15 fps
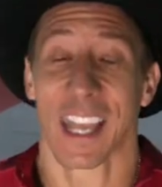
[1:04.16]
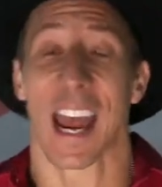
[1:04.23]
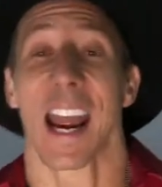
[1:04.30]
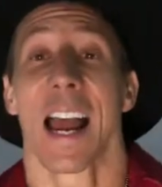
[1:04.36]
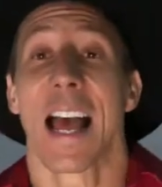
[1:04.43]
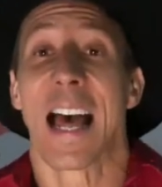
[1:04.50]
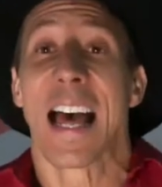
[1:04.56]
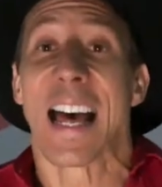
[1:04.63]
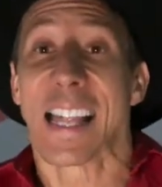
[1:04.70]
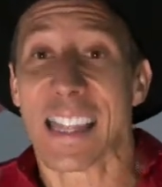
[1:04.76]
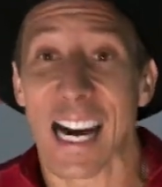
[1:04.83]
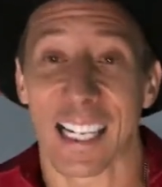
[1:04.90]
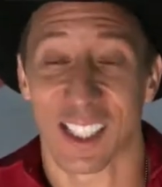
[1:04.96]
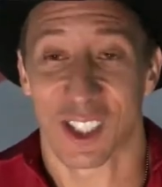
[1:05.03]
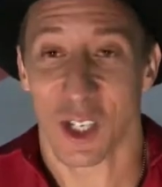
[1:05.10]
okay?
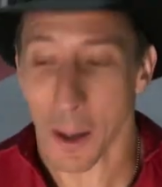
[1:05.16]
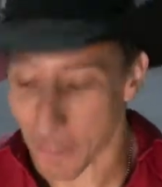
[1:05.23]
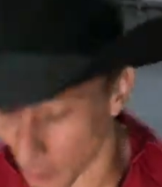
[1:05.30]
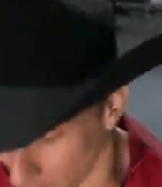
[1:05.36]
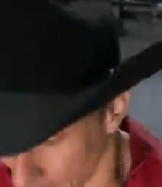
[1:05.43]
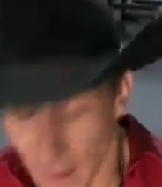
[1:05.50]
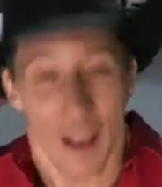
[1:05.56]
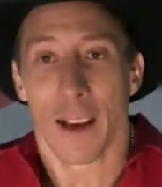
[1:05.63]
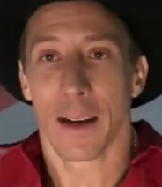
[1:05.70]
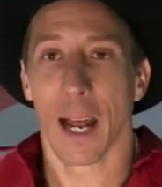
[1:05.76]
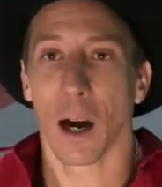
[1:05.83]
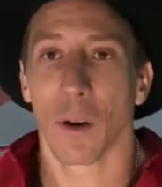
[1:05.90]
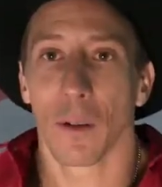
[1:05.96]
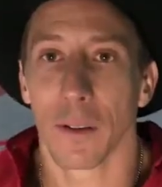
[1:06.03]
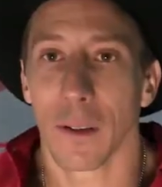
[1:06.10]
That's simple.
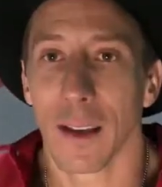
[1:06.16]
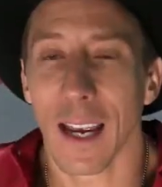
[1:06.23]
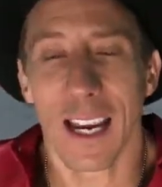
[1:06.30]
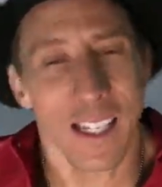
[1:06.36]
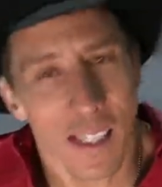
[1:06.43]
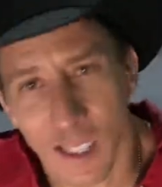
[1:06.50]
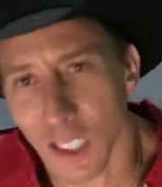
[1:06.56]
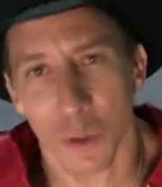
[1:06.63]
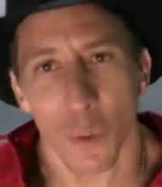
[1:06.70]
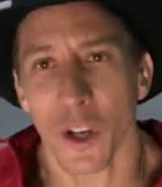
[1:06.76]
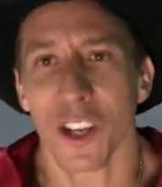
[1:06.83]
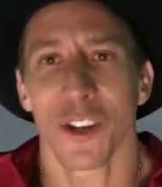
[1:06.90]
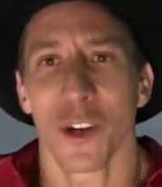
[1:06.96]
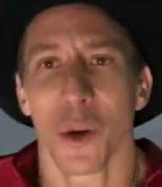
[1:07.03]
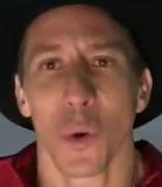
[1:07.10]
Now, isn't this what
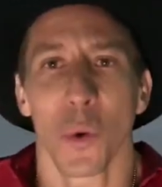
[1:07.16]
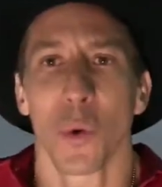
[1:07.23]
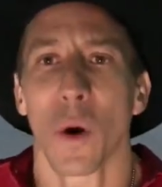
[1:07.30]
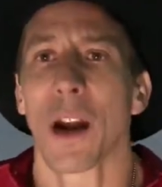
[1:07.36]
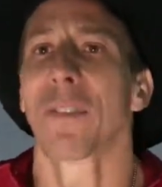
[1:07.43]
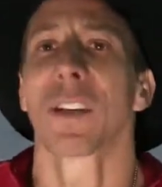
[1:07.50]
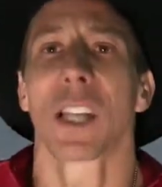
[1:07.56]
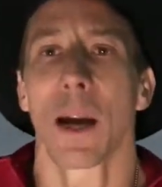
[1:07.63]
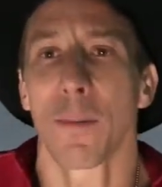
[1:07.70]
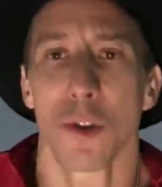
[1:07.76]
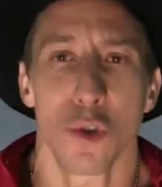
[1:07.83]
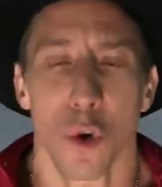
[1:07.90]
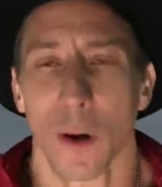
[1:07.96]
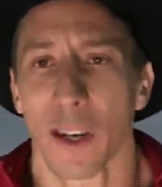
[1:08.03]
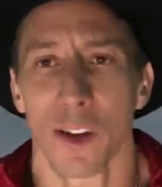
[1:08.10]
you do every time you
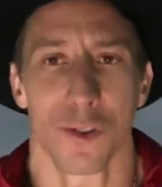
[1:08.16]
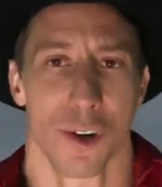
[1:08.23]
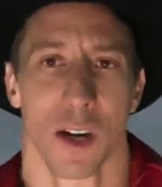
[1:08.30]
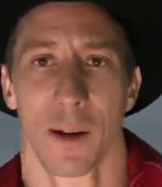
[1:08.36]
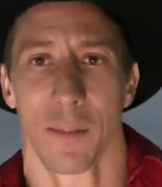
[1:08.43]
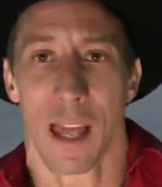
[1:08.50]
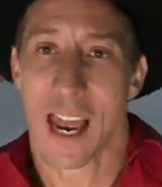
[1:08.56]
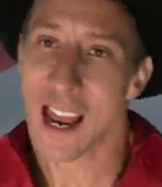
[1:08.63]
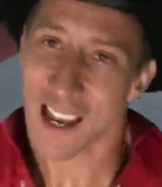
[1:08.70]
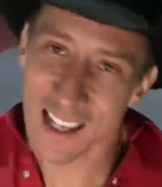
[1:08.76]
join the gym?